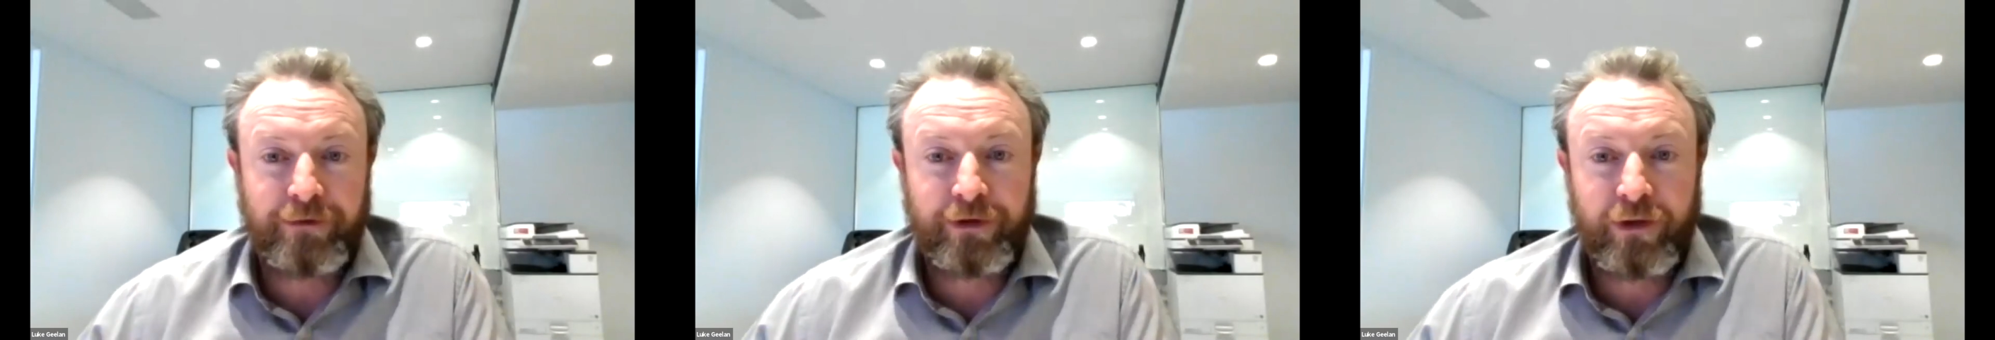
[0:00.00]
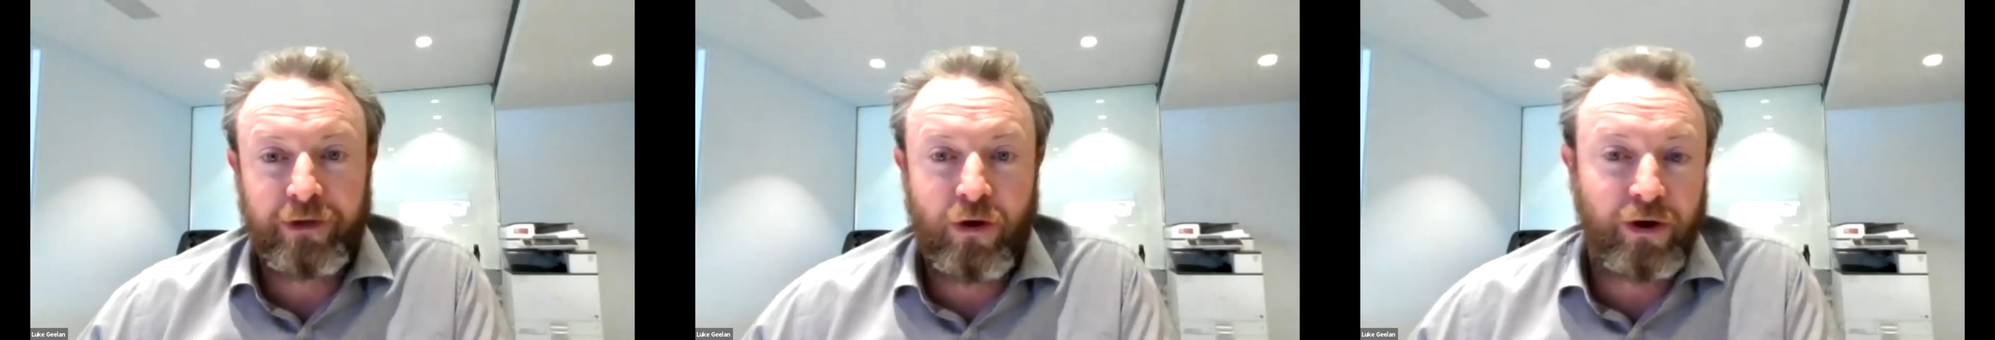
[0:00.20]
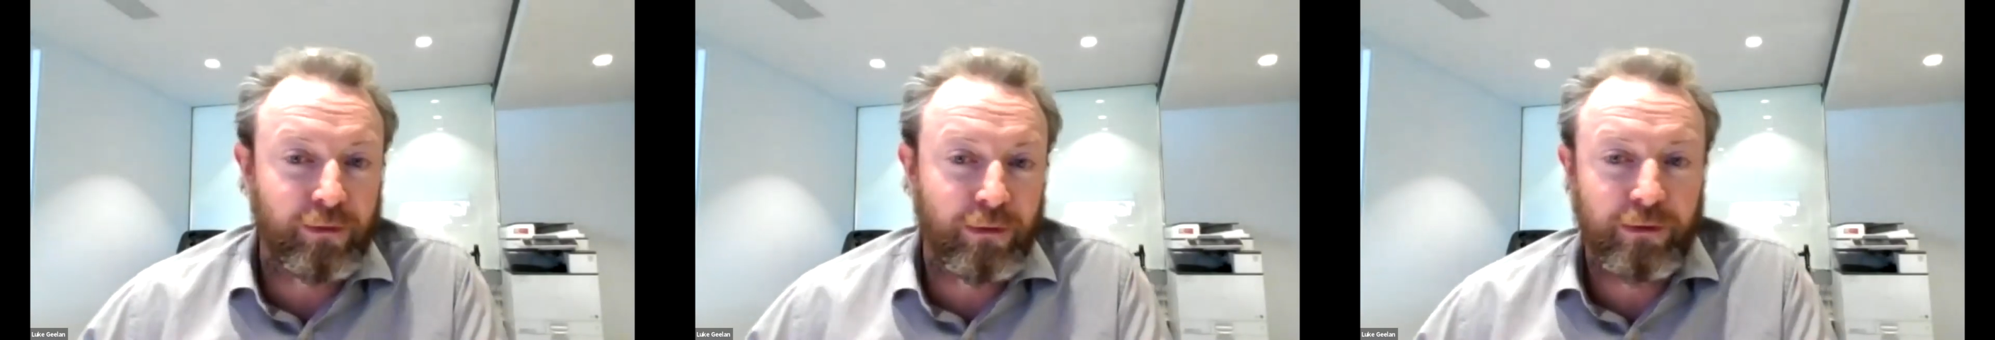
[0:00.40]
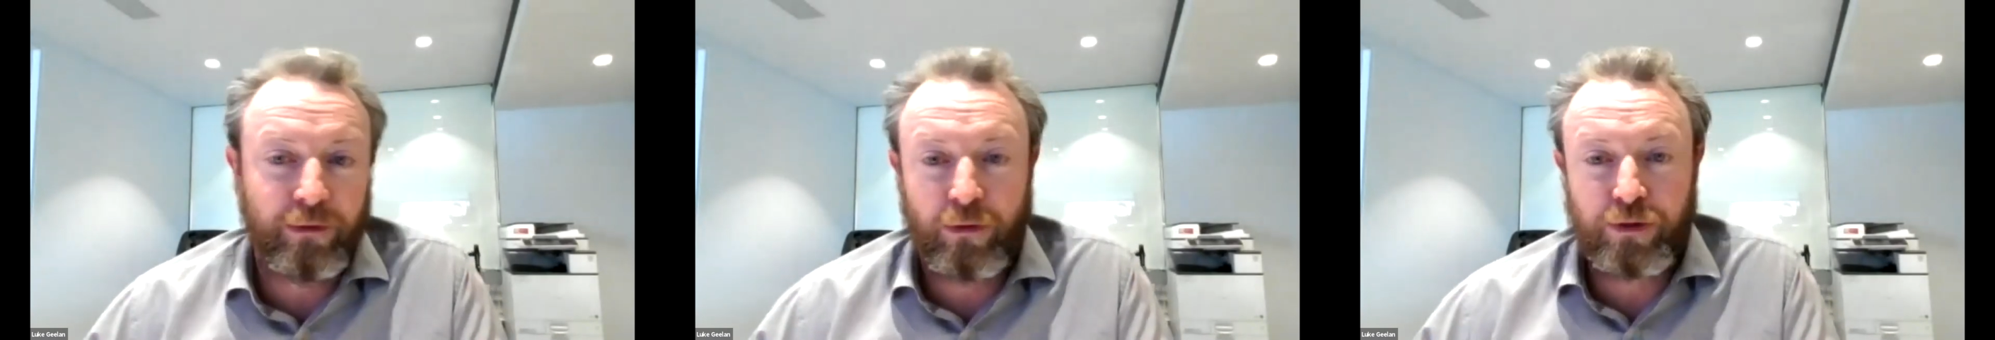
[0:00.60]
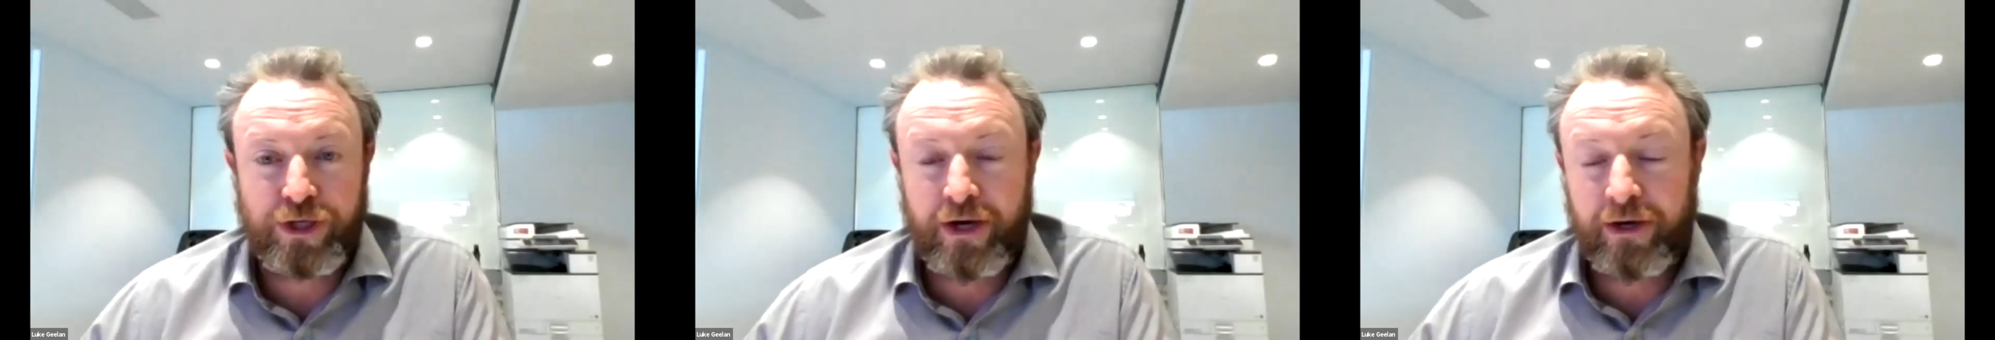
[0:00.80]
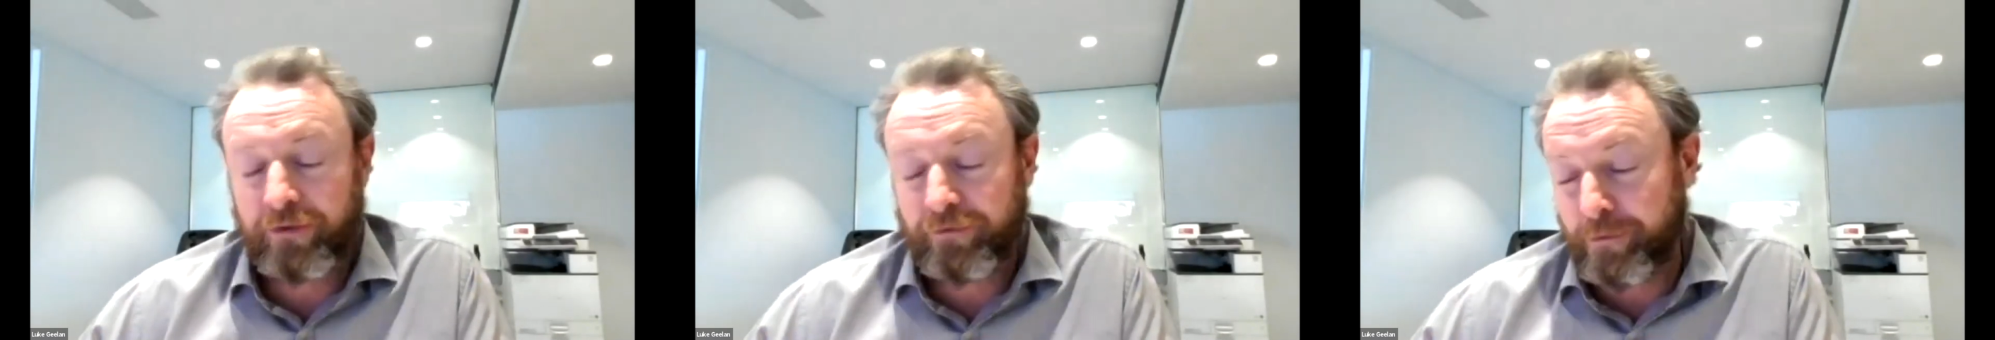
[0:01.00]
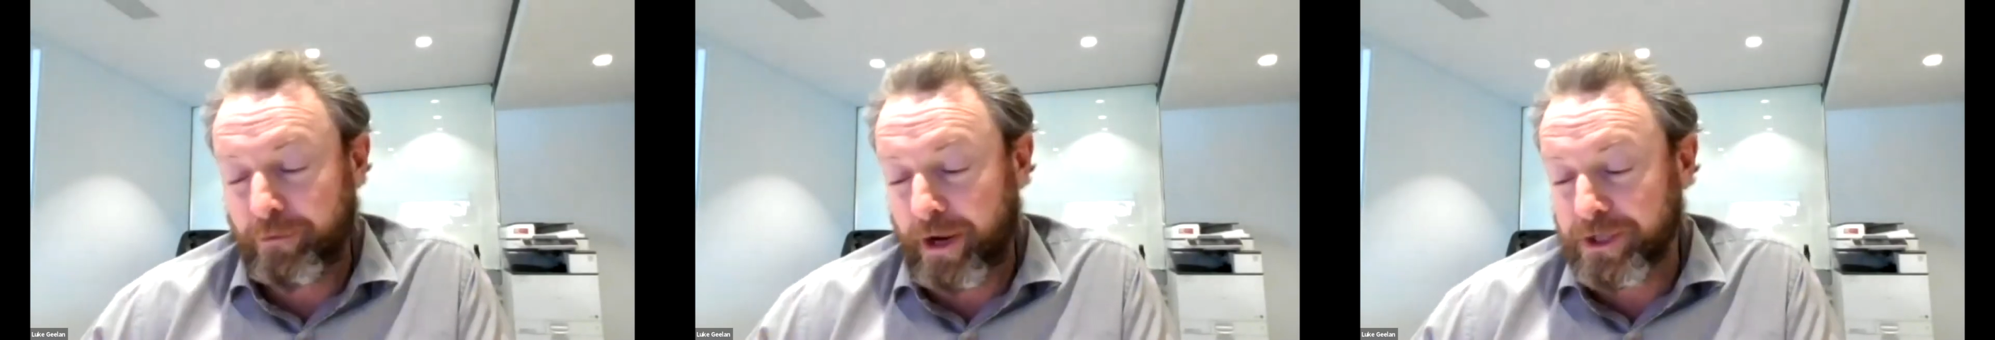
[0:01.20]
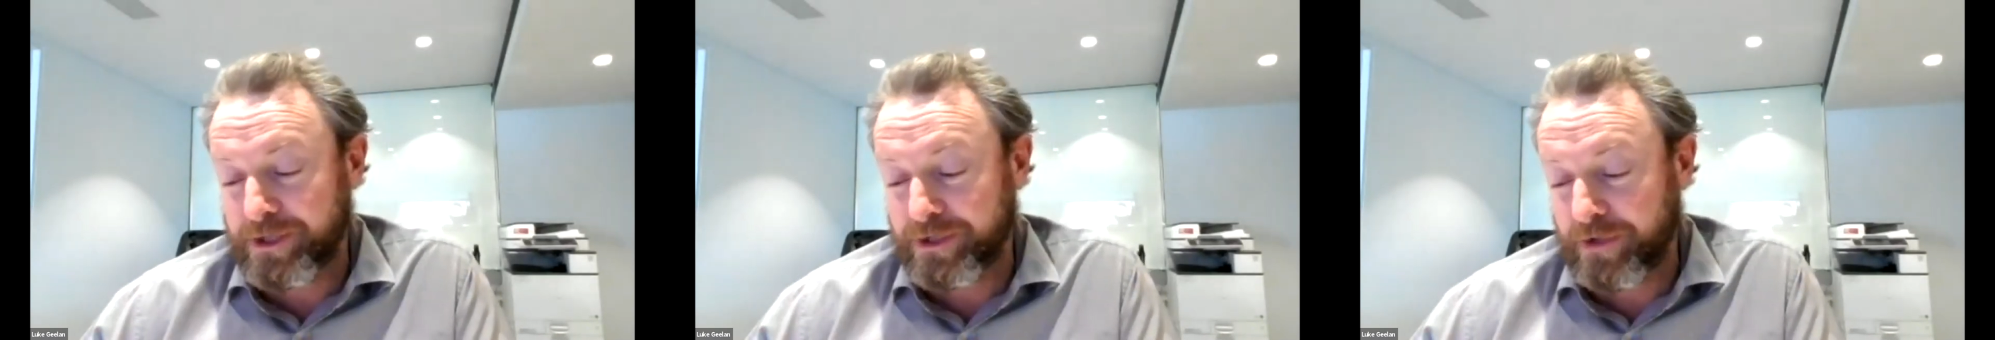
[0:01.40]
was aligned and we were all sharing
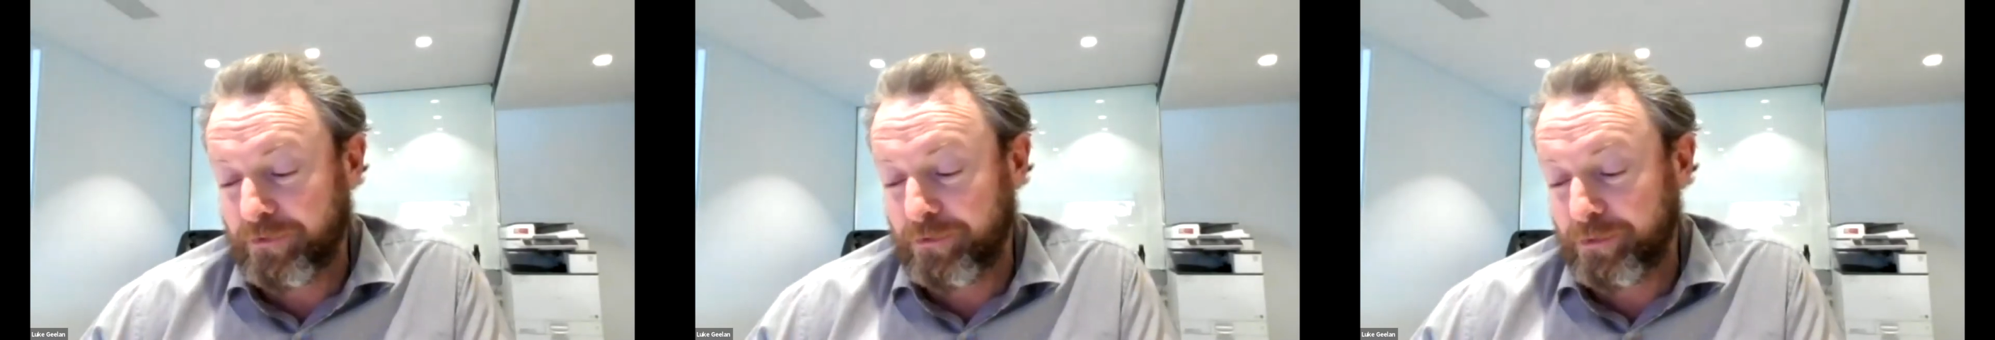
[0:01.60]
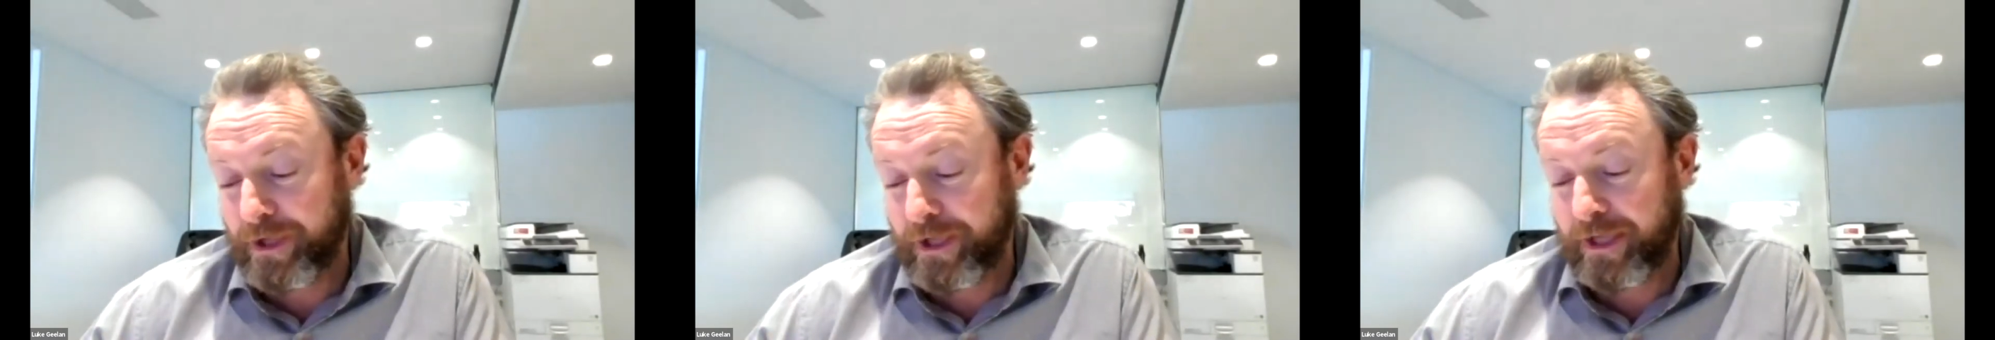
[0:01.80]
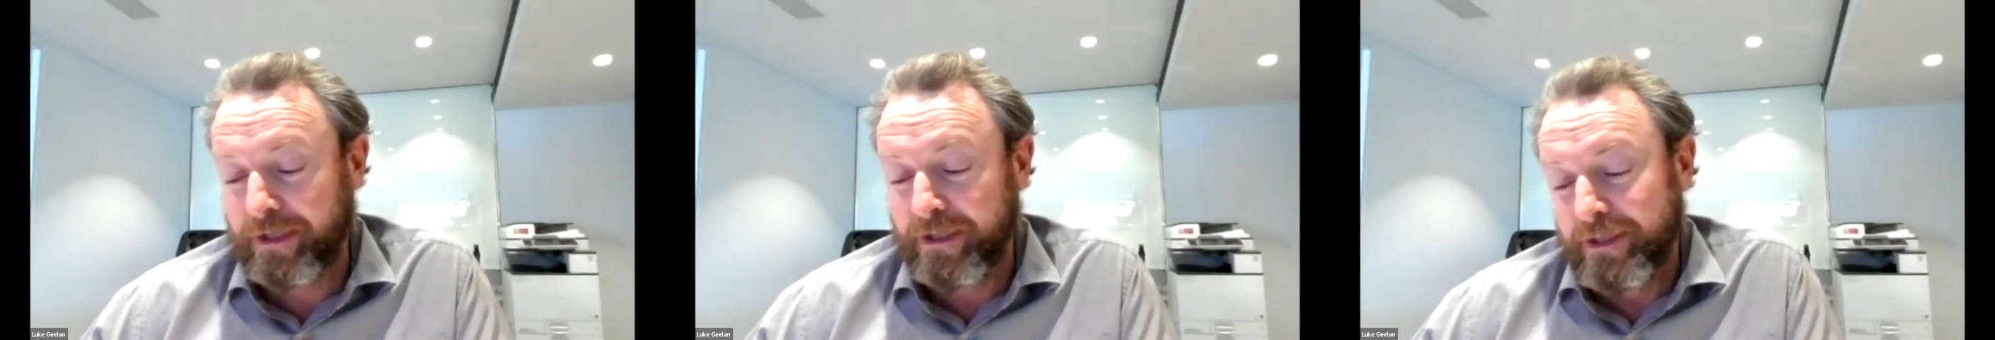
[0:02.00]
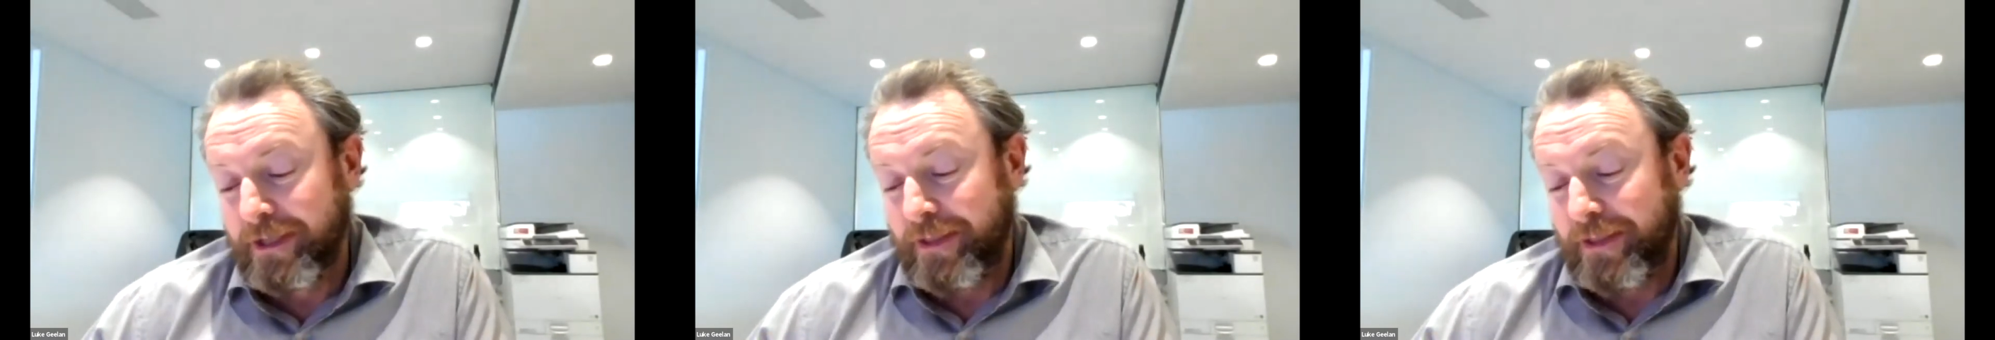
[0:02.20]
information. So for me,